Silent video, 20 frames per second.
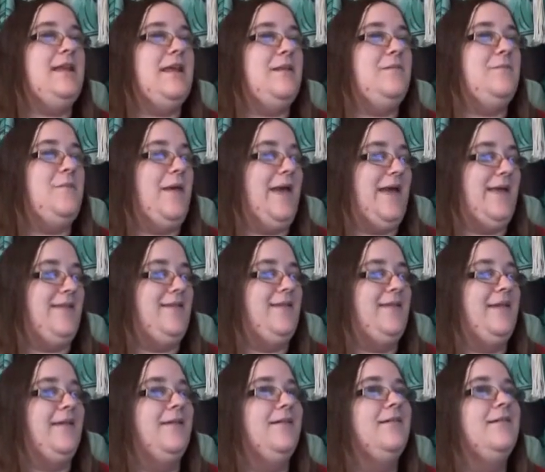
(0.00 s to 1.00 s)
and
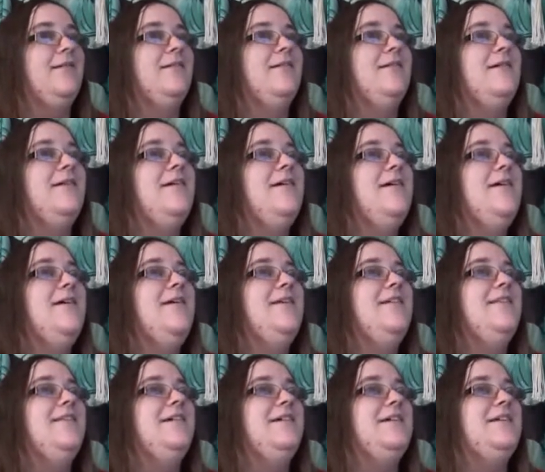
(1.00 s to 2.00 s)
Bassie.
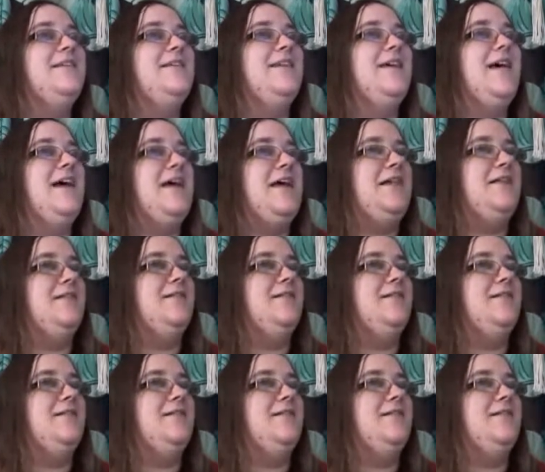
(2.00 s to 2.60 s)
Look at that.